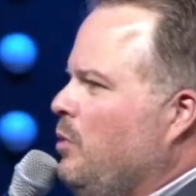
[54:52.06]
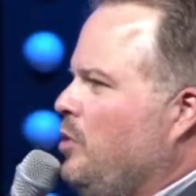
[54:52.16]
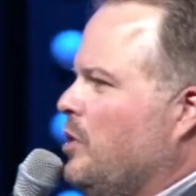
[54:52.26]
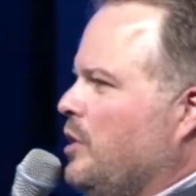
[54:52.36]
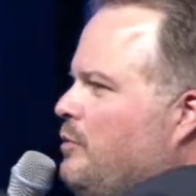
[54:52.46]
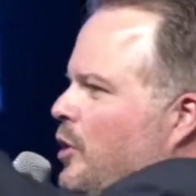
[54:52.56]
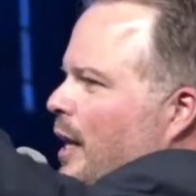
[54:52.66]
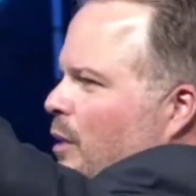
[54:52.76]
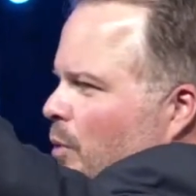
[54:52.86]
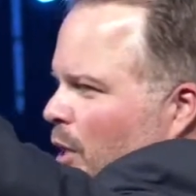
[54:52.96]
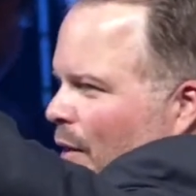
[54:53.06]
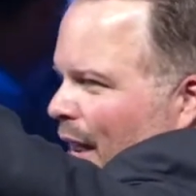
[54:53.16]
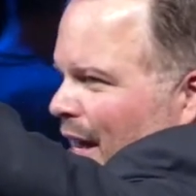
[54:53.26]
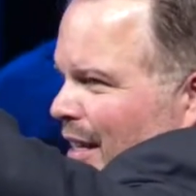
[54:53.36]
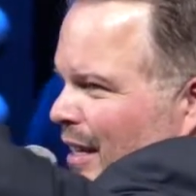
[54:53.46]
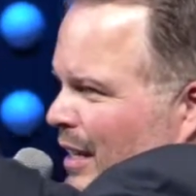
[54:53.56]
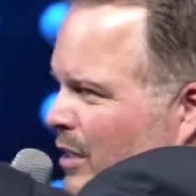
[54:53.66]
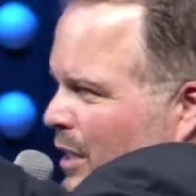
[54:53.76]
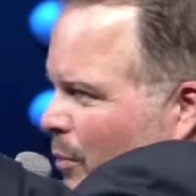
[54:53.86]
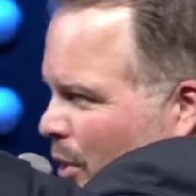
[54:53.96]
would you just lift your hand where you're at?
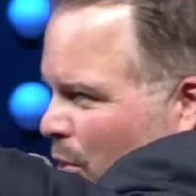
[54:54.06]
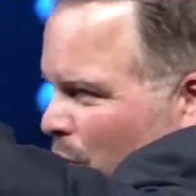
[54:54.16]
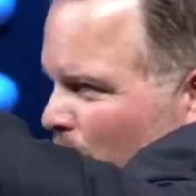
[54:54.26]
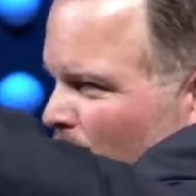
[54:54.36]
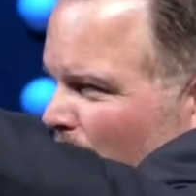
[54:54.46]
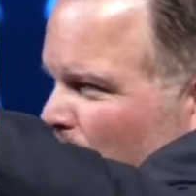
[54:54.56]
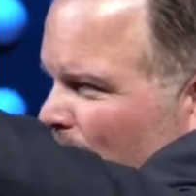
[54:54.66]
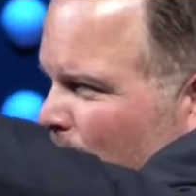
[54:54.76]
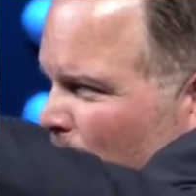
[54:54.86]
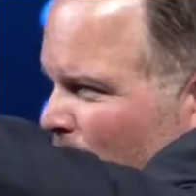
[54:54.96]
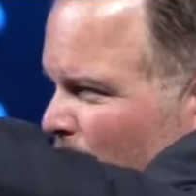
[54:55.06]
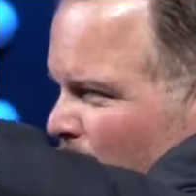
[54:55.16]
because I want to know who you are so I can pray